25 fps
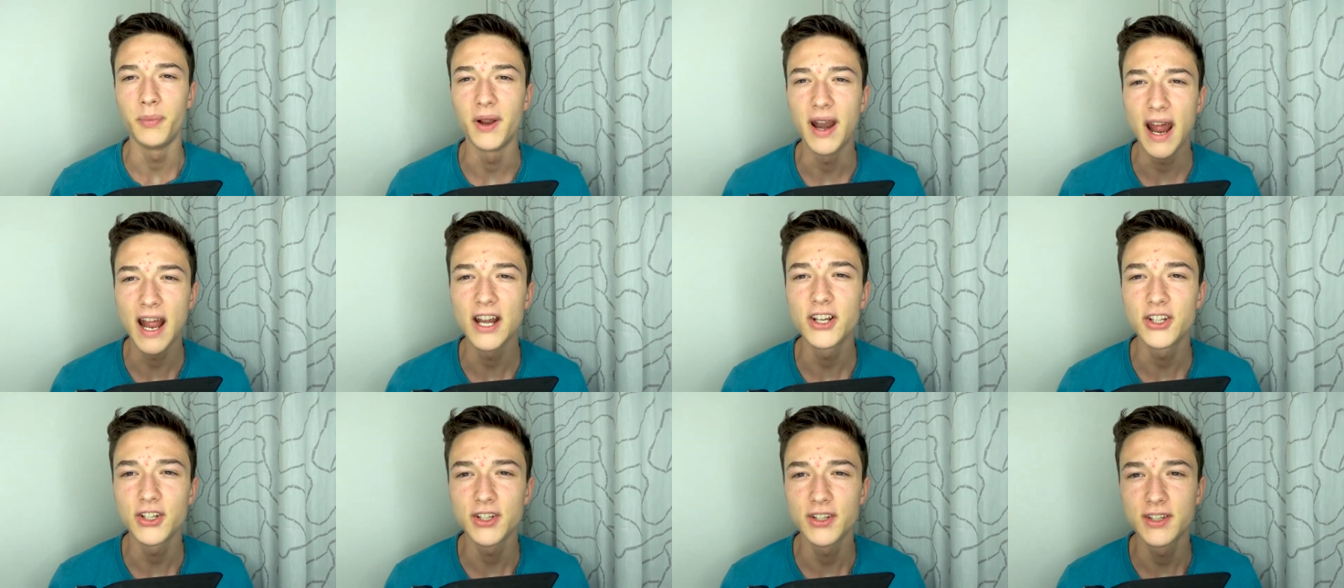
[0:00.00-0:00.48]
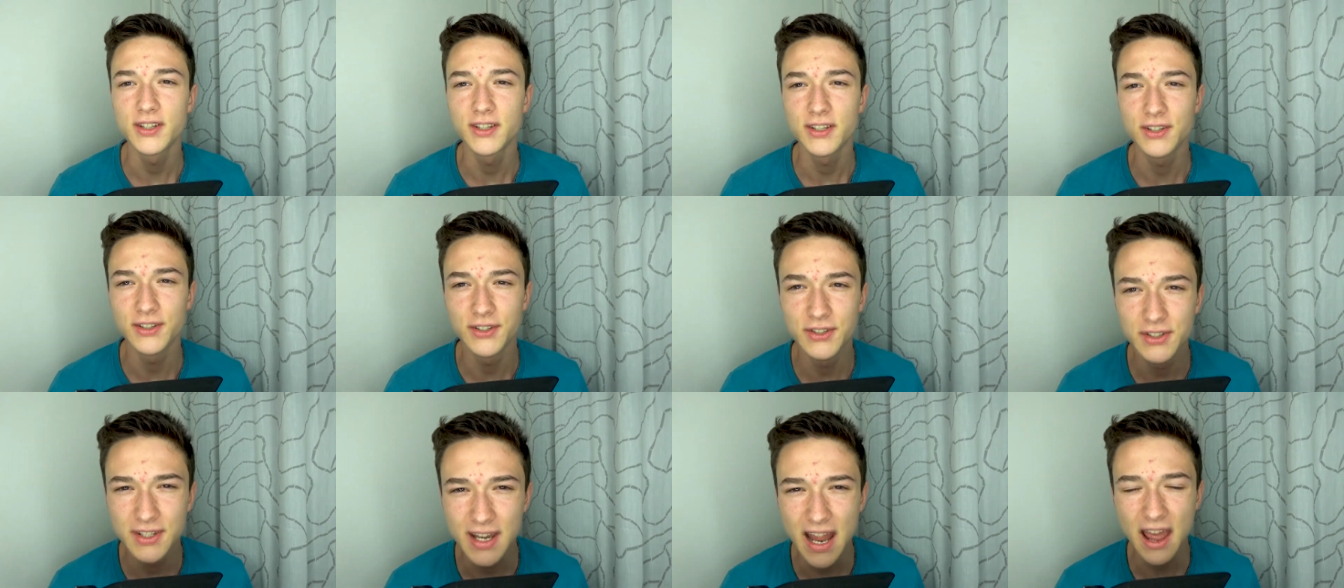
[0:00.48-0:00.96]
but I
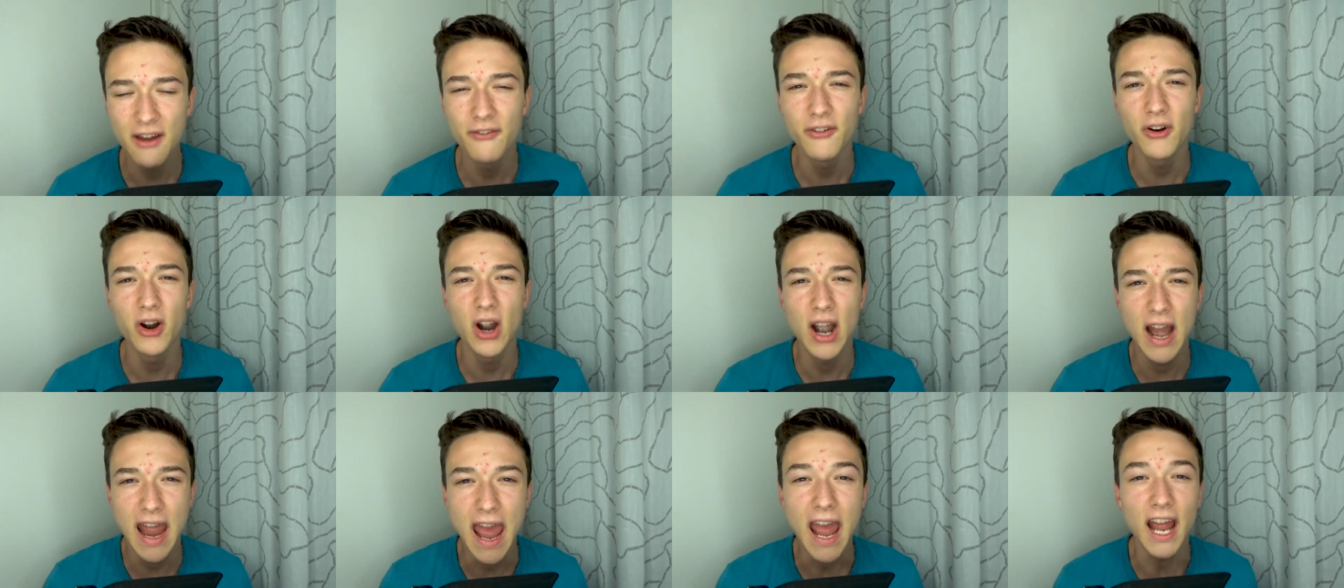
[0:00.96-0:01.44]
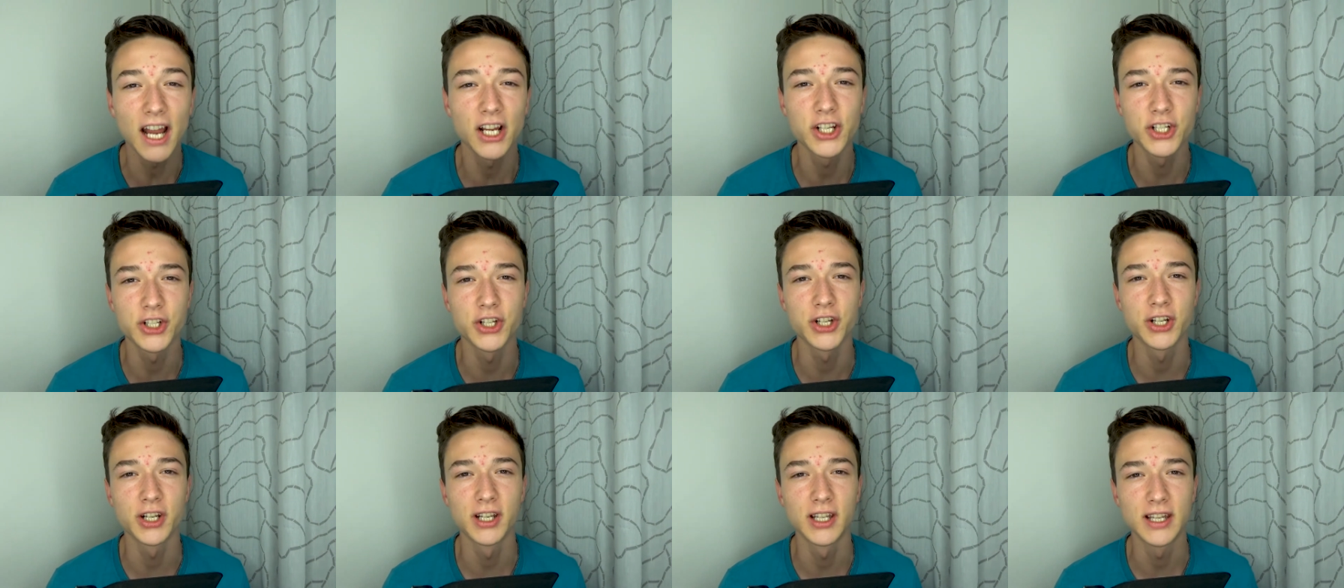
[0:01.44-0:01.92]
just never
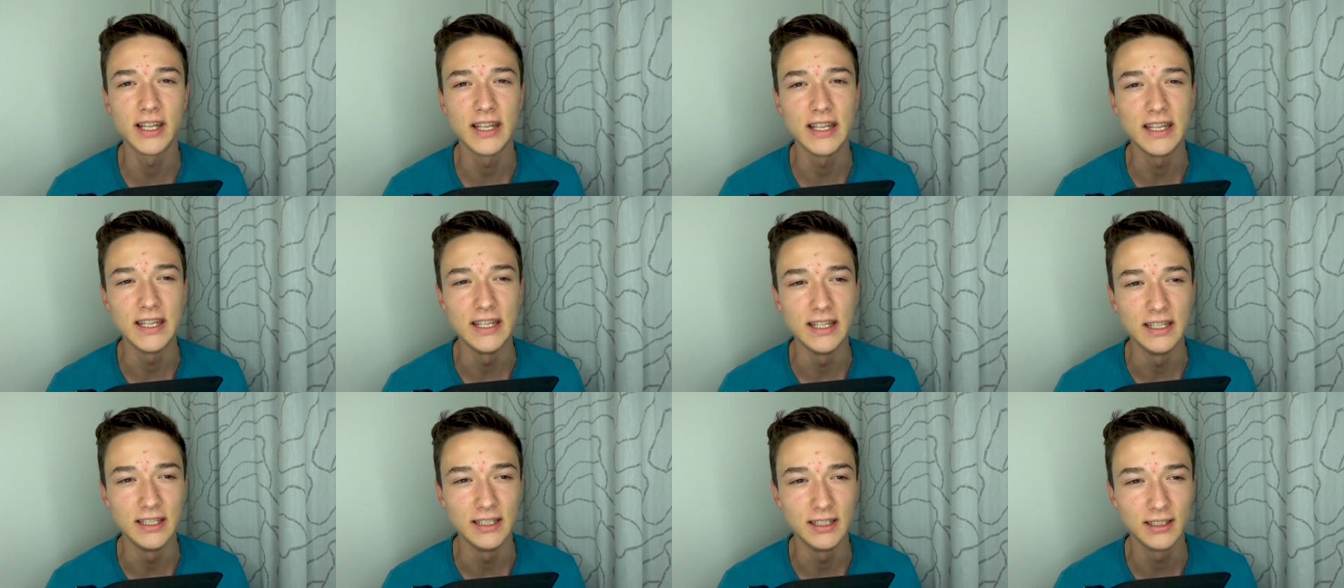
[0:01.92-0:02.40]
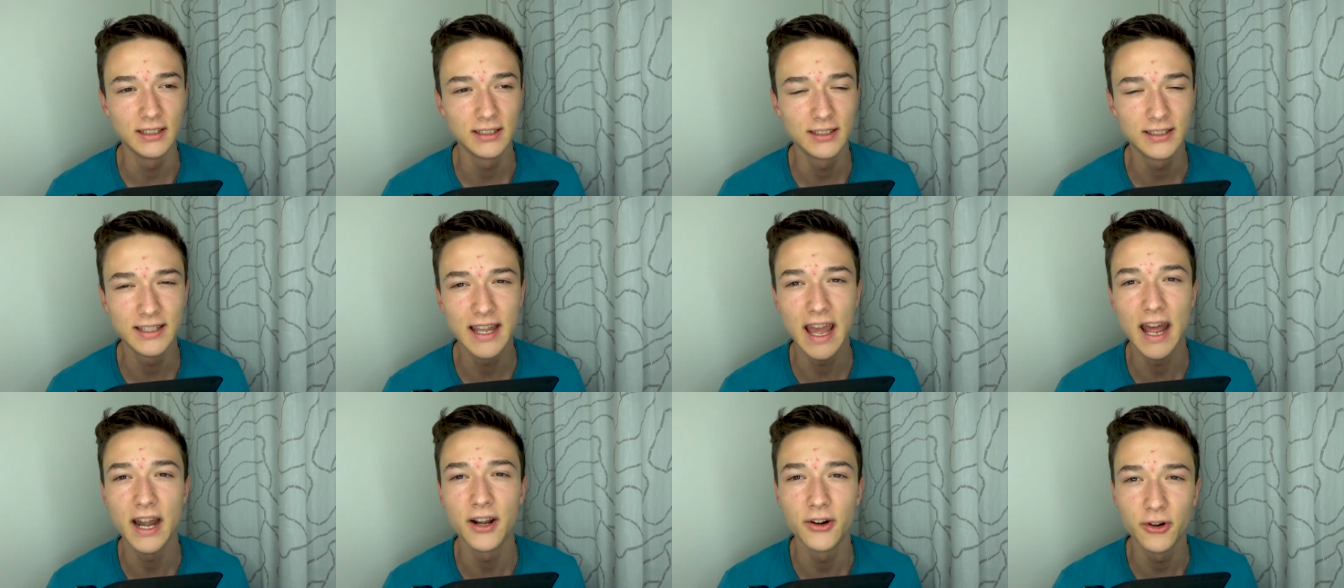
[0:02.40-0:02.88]
actually
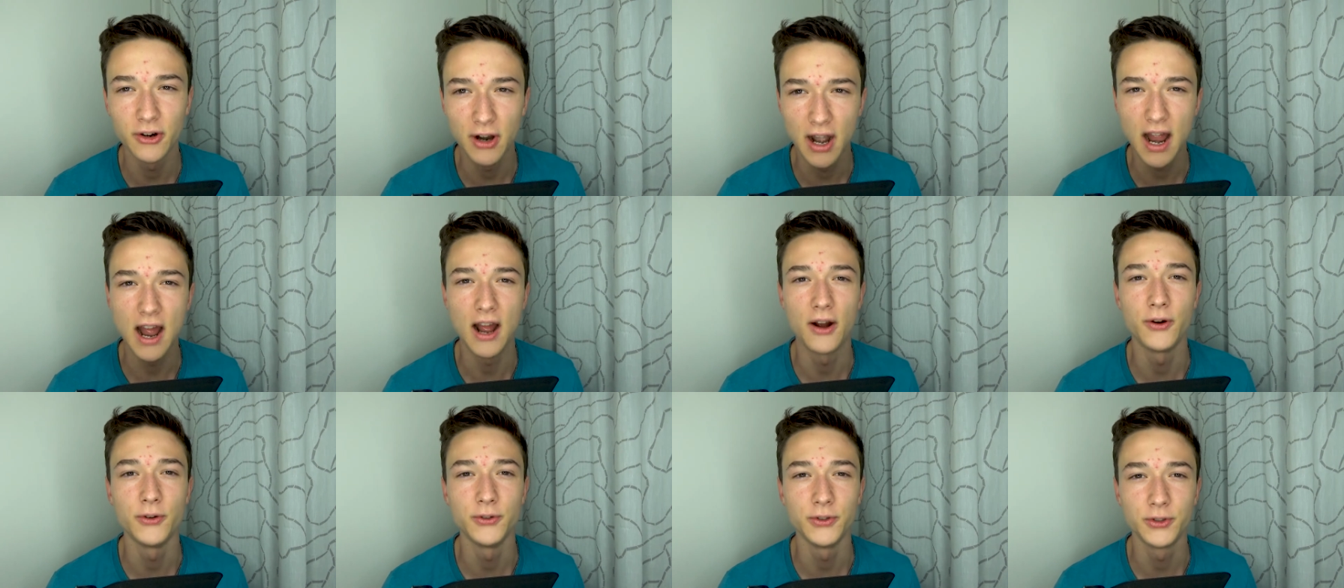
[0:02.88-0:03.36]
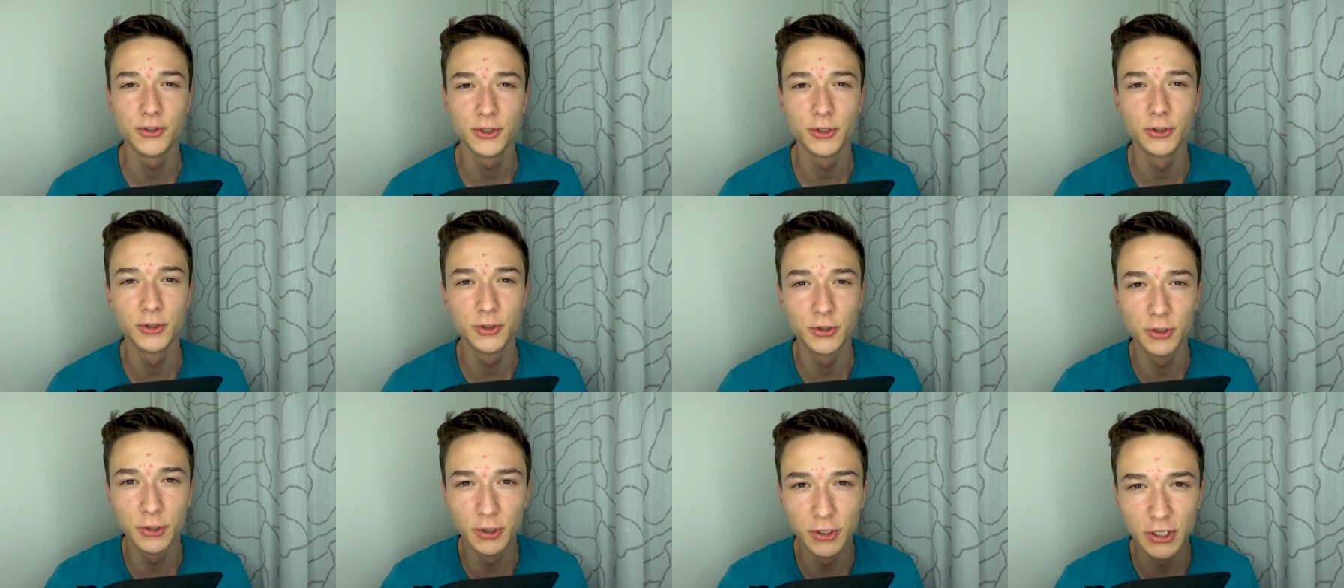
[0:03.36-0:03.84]
get around to
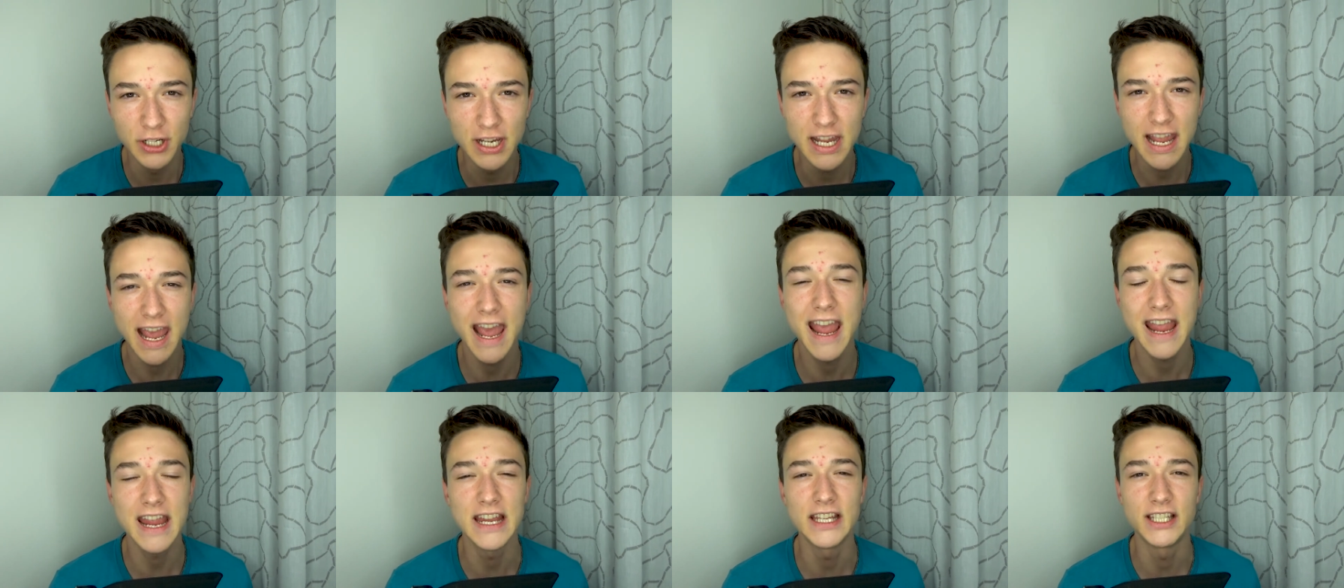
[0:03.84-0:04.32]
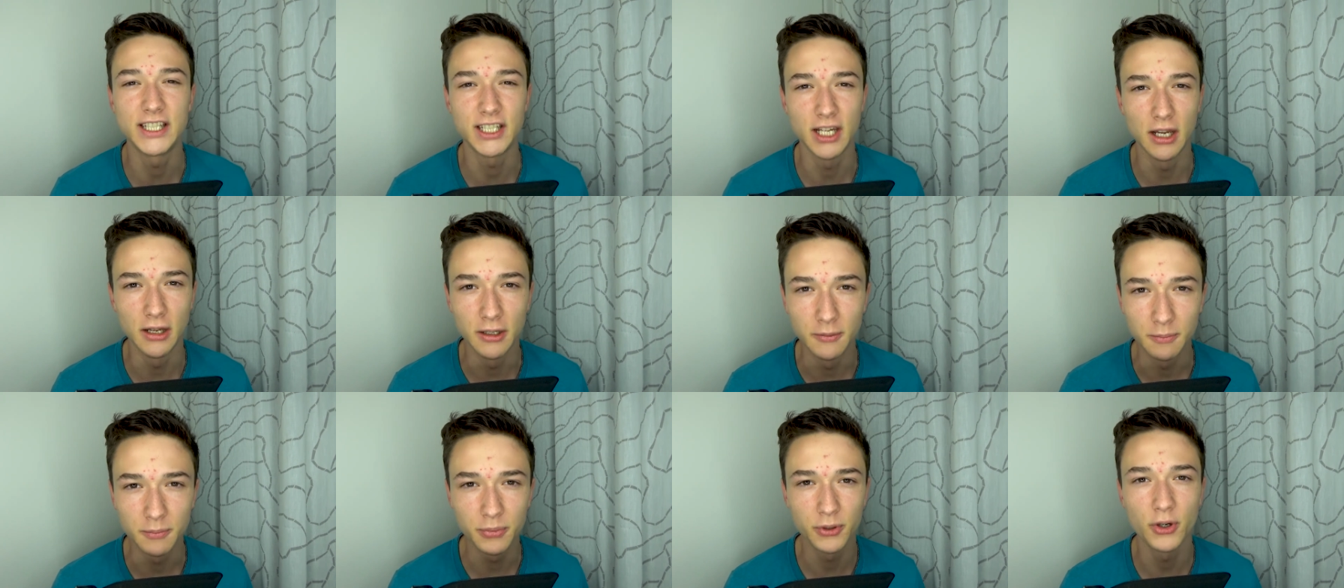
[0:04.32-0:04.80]
create
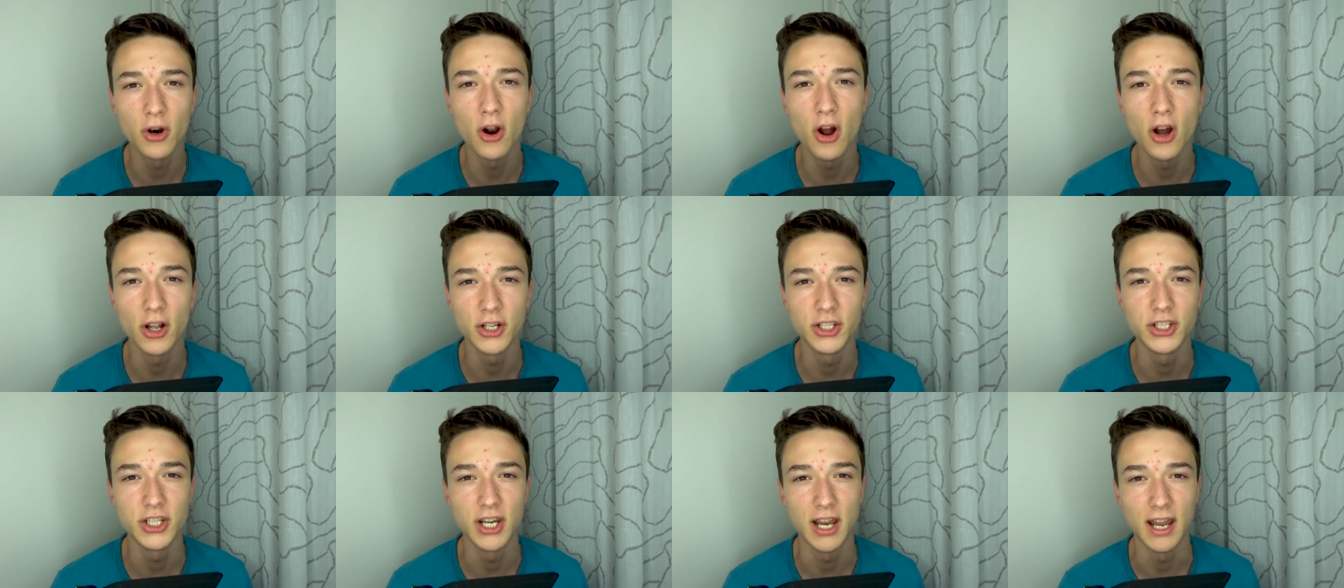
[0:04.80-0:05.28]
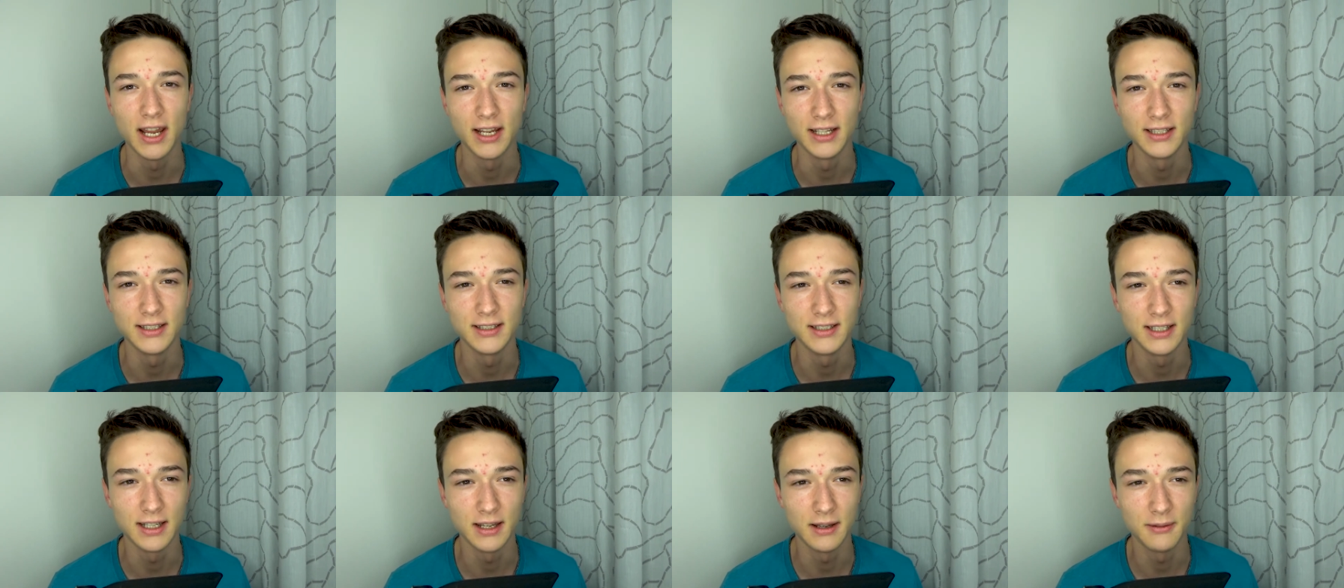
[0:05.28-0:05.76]
a
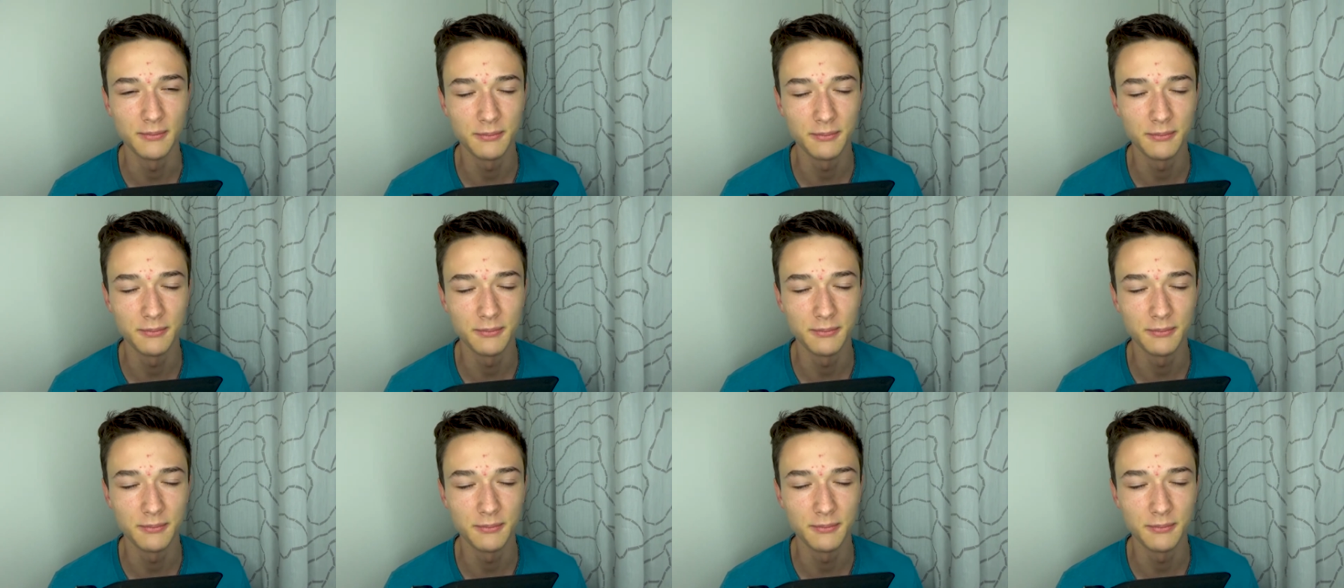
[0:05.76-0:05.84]
project